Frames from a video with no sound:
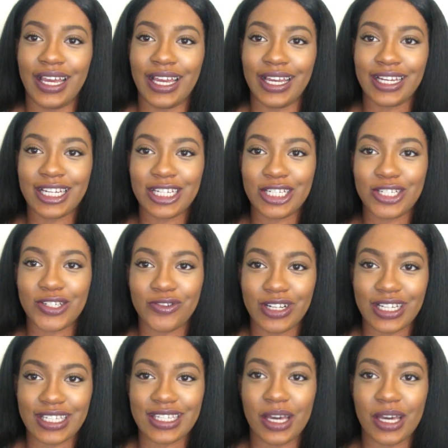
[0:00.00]
like
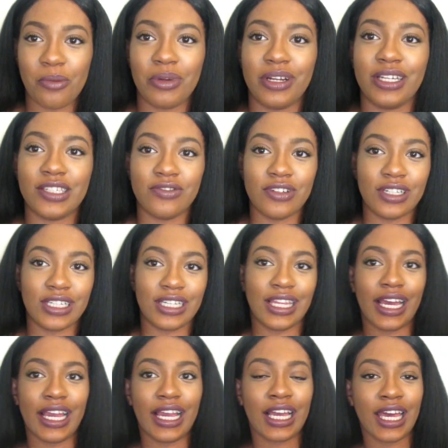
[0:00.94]
shrinks up but it's really
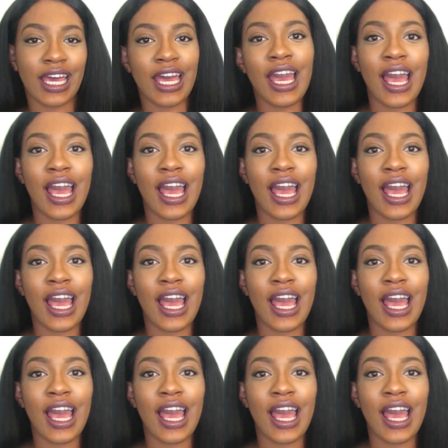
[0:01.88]
like